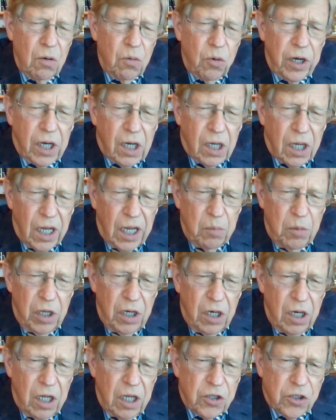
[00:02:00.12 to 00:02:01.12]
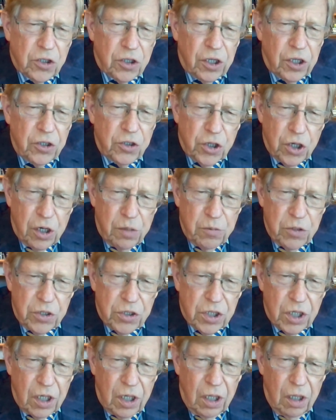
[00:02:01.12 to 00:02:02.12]
reclaiming its
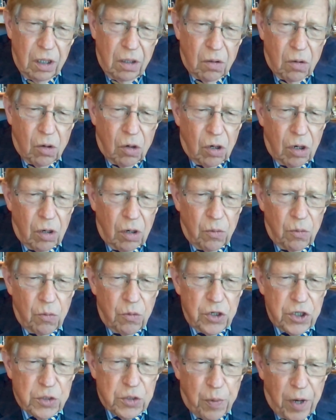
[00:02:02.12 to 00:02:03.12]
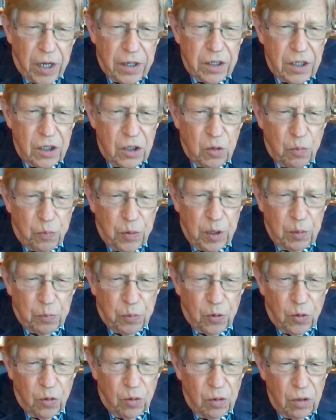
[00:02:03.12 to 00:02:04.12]
legitimacy or responding to
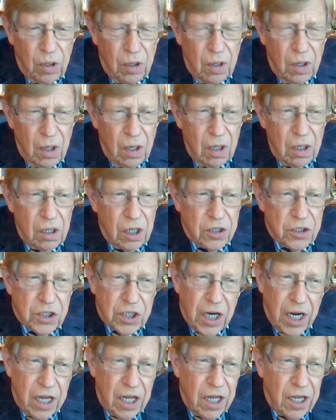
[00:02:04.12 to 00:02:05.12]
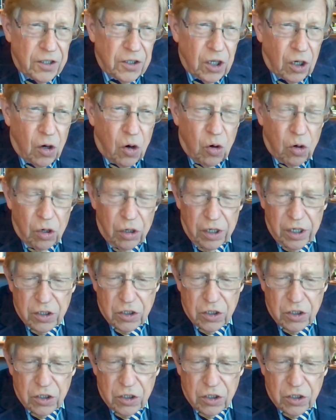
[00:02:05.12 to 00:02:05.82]
people that say that the court